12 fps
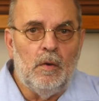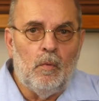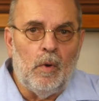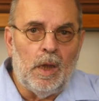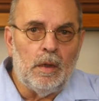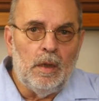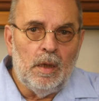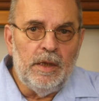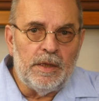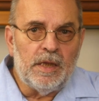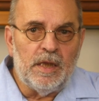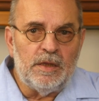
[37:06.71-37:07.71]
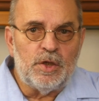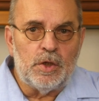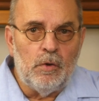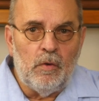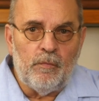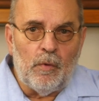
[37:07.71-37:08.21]
while it can
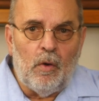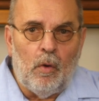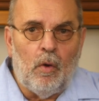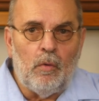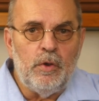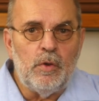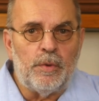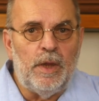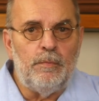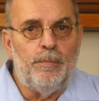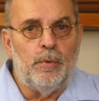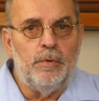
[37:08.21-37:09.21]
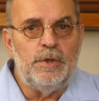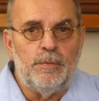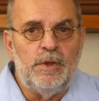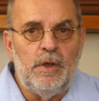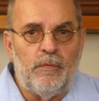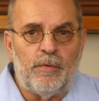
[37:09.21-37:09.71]
serve all your endpoints
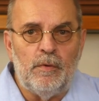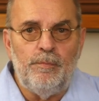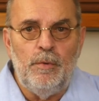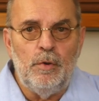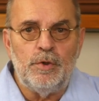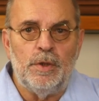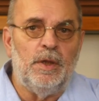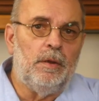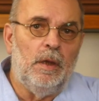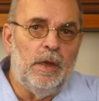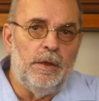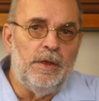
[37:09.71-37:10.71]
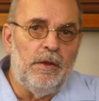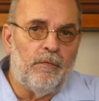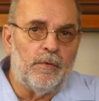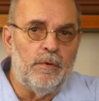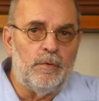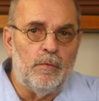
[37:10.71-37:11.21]
with different music in
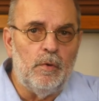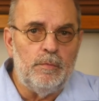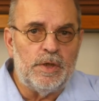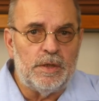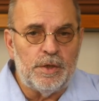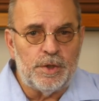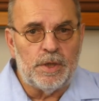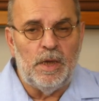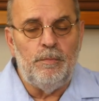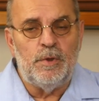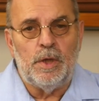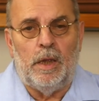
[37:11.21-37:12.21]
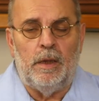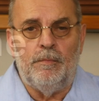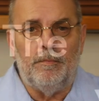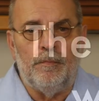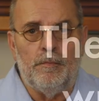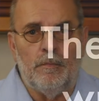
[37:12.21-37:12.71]
different rooms at the same time.